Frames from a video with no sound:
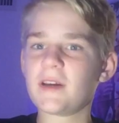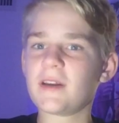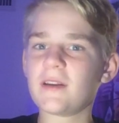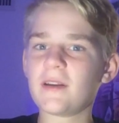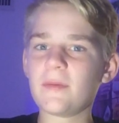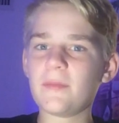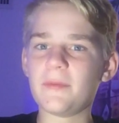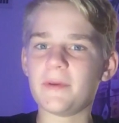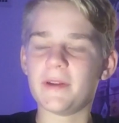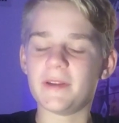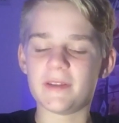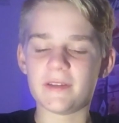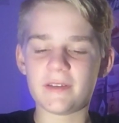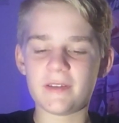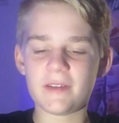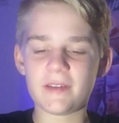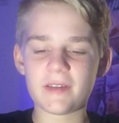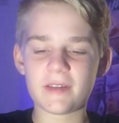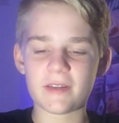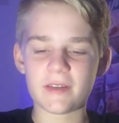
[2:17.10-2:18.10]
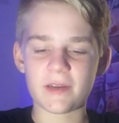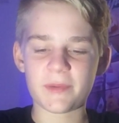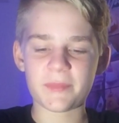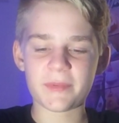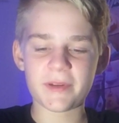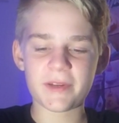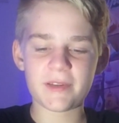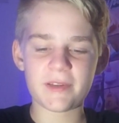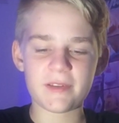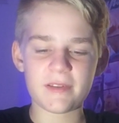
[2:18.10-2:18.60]
he got an upgrade. Didn't he get an
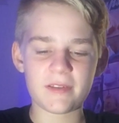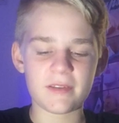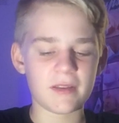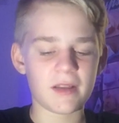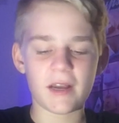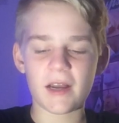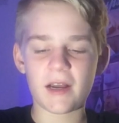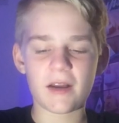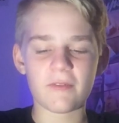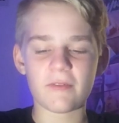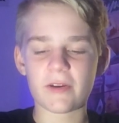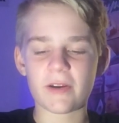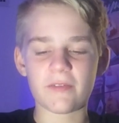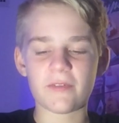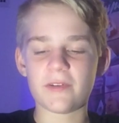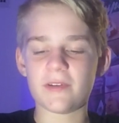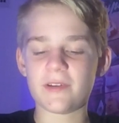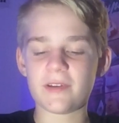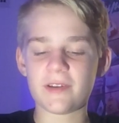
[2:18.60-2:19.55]
upgrade? Ah, whatever.